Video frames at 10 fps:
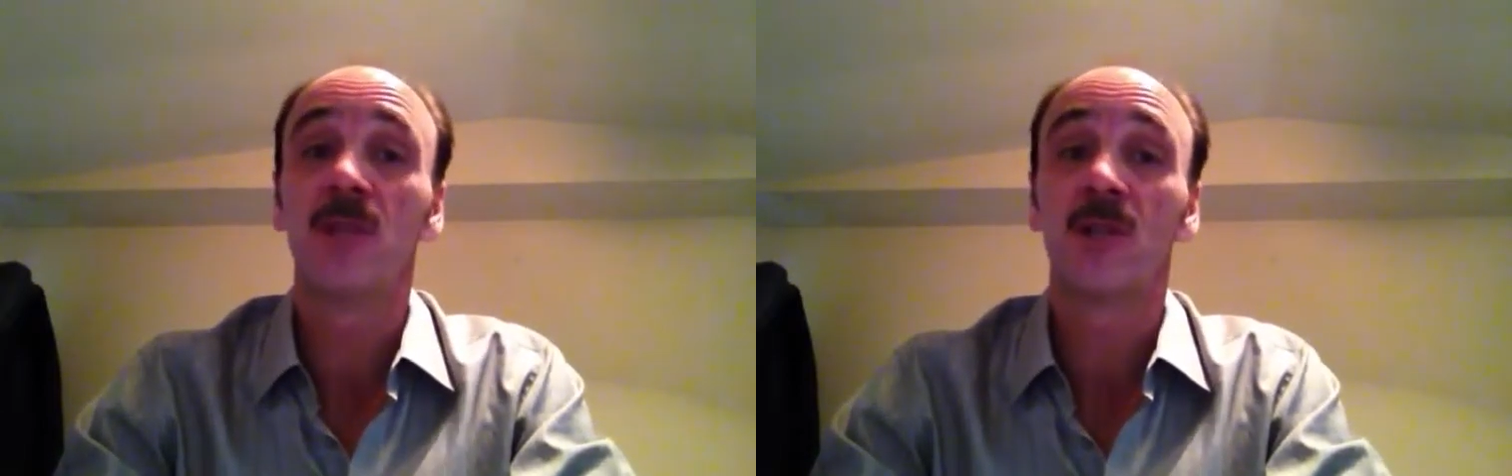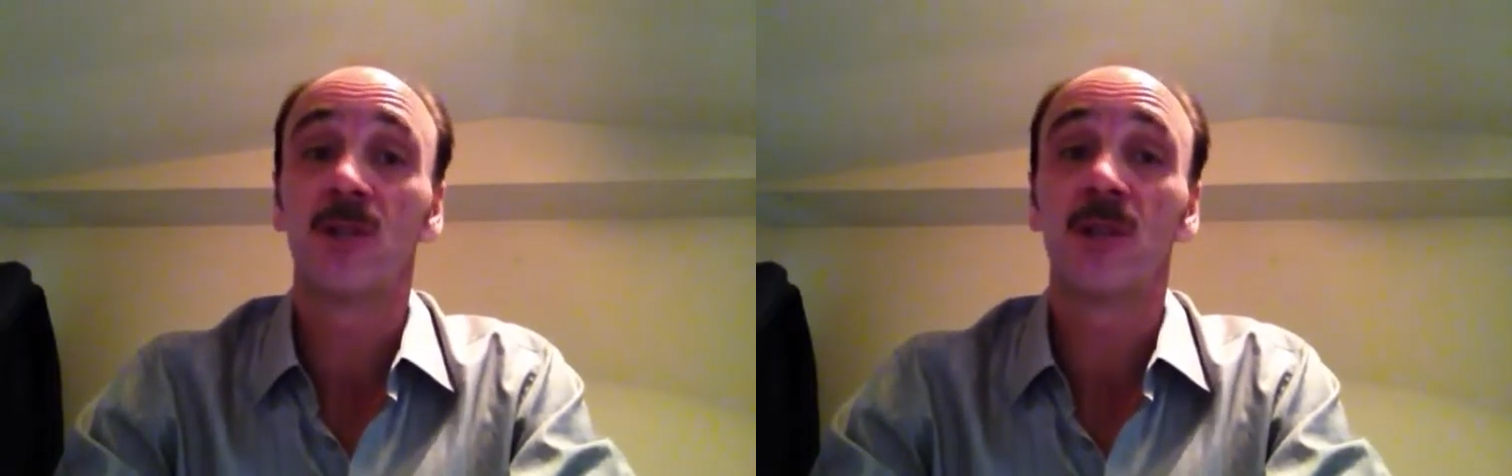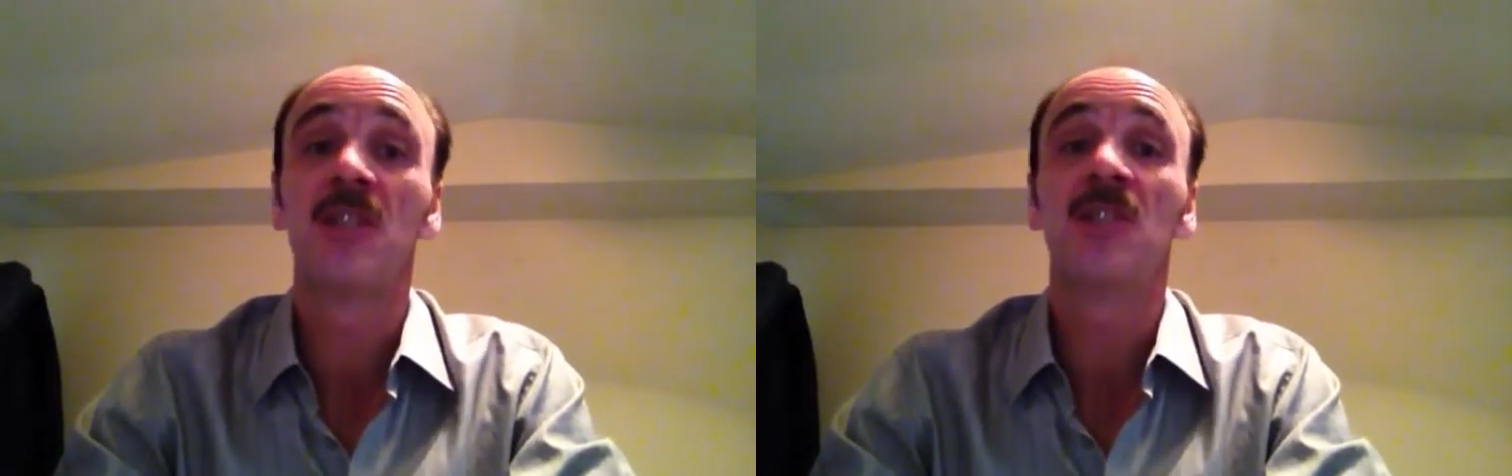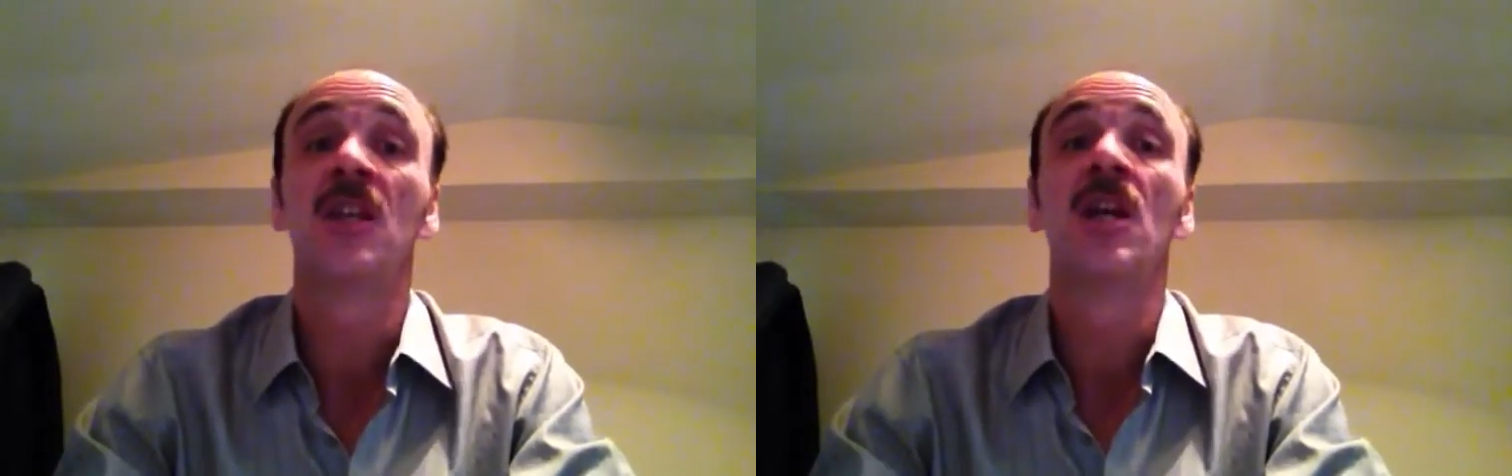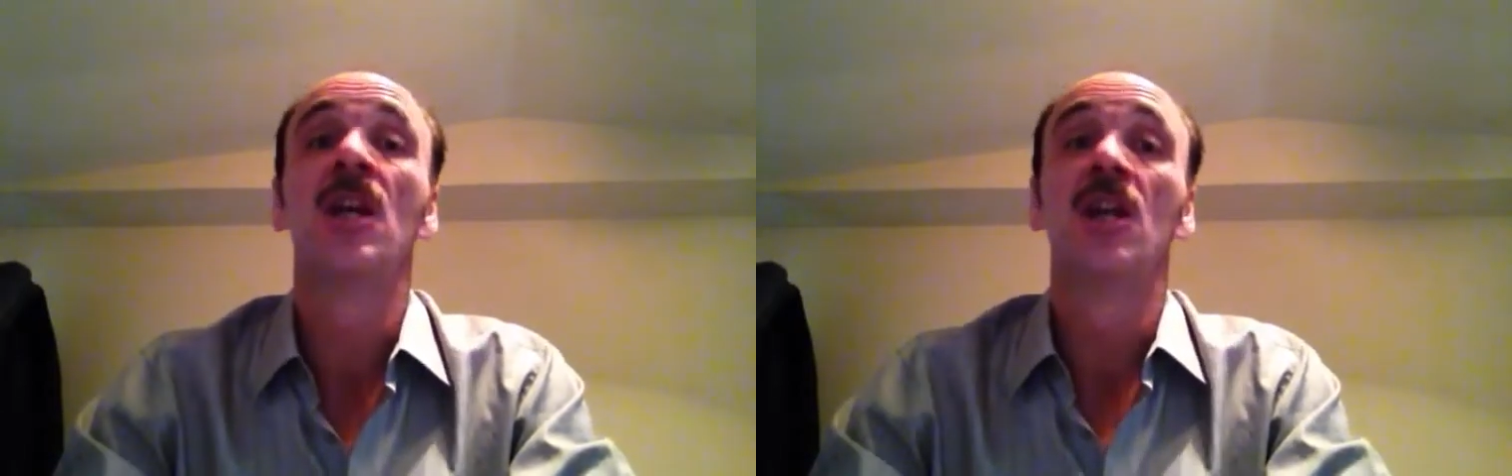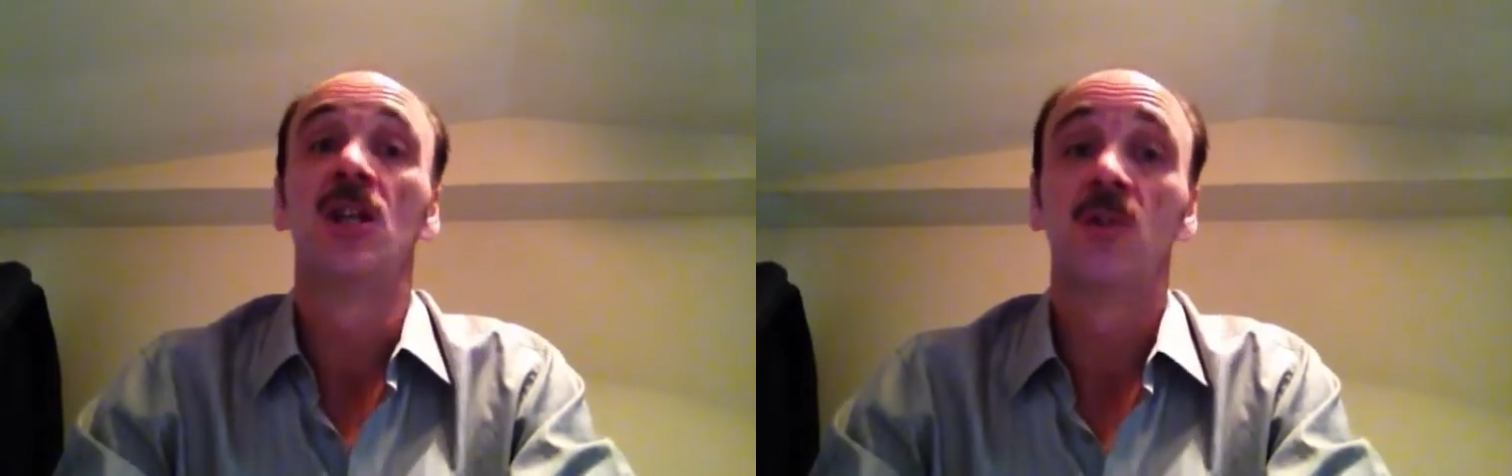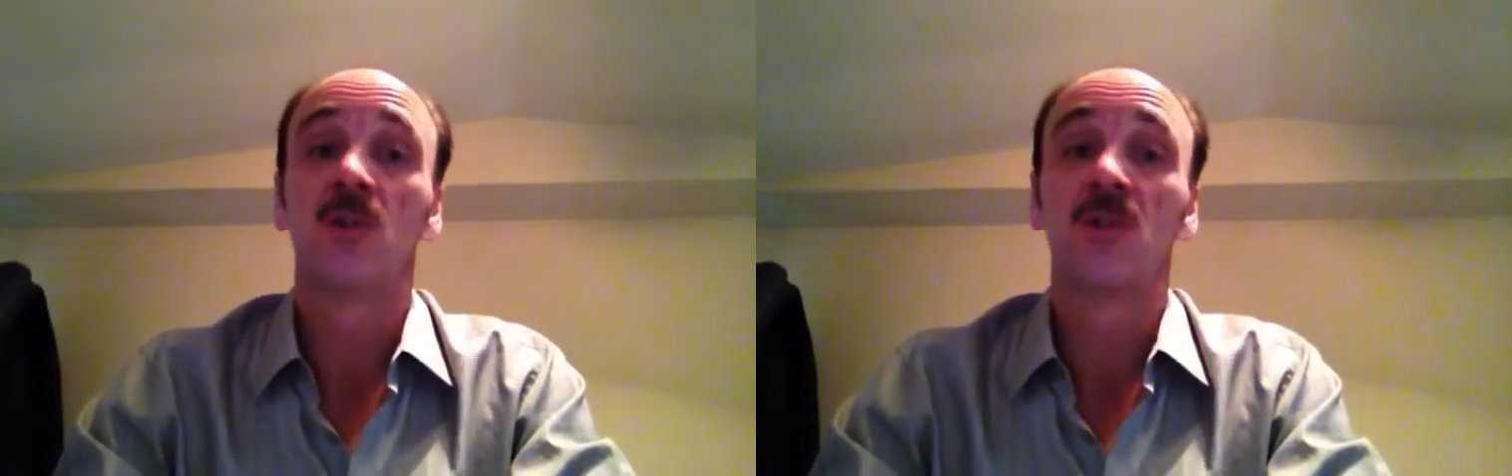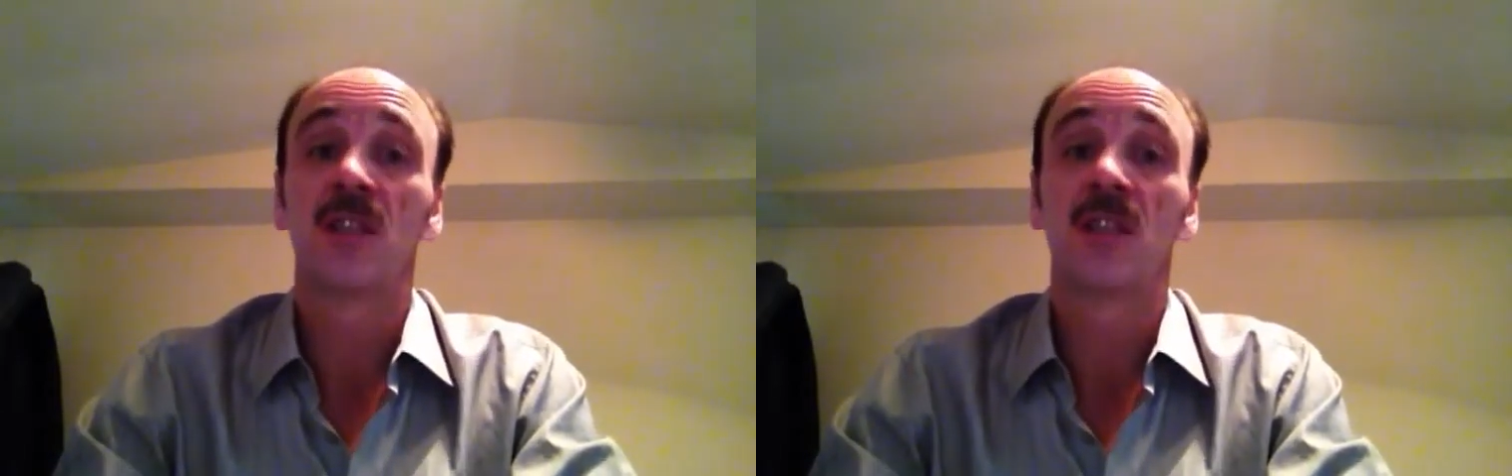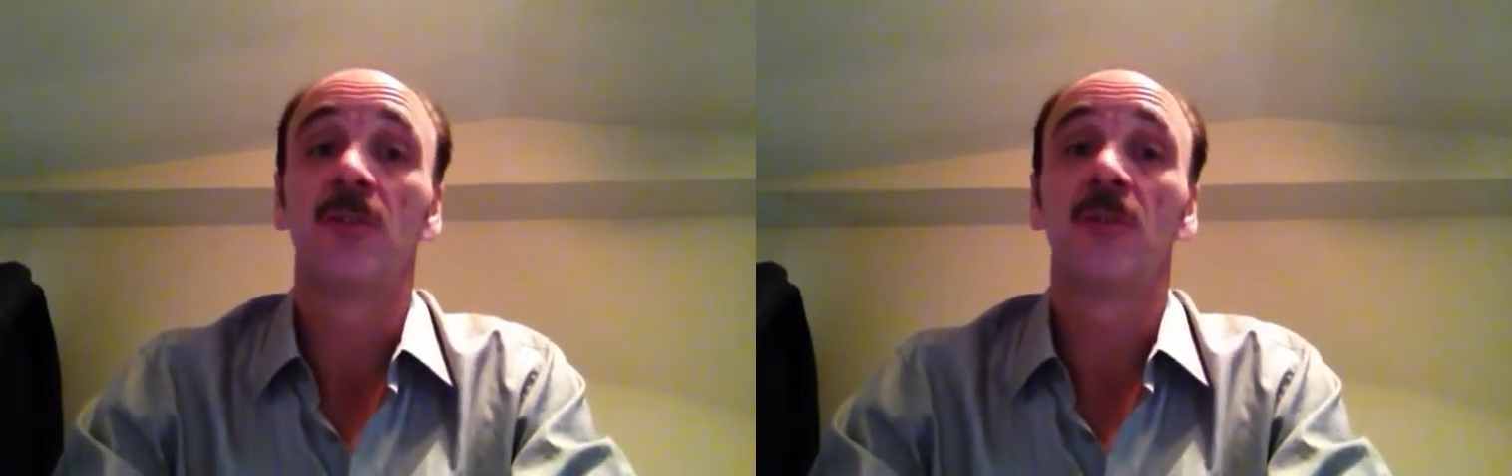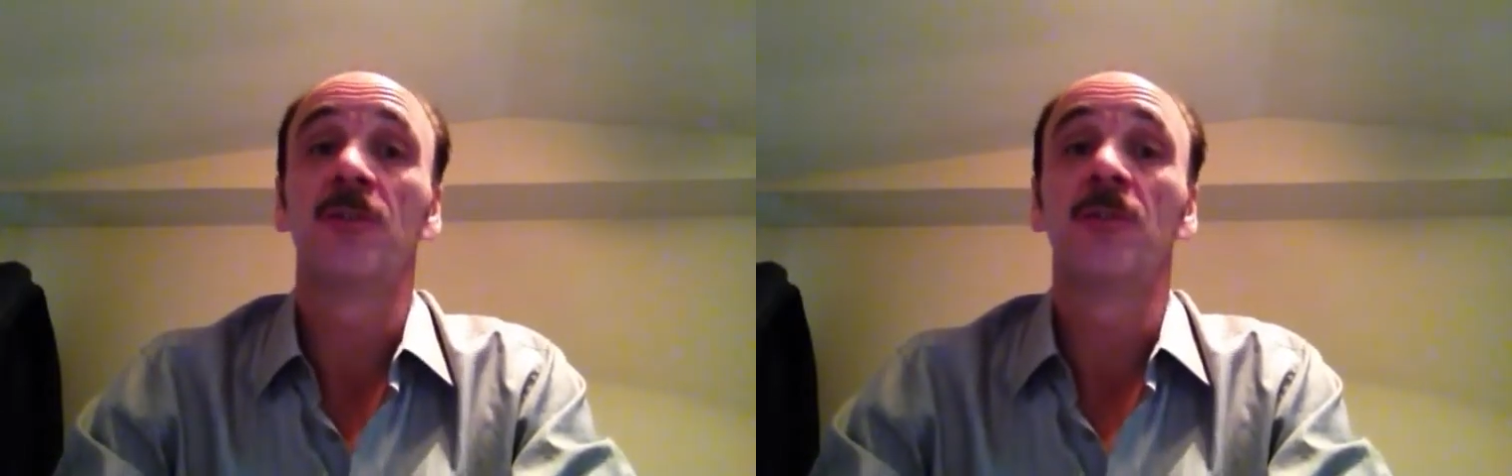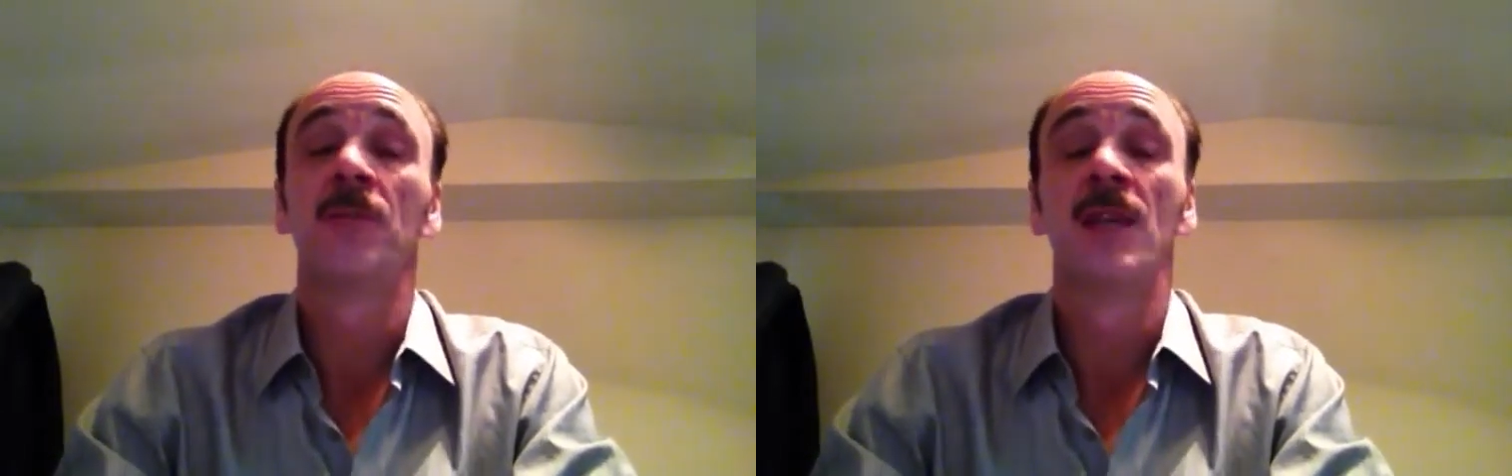increase your sales.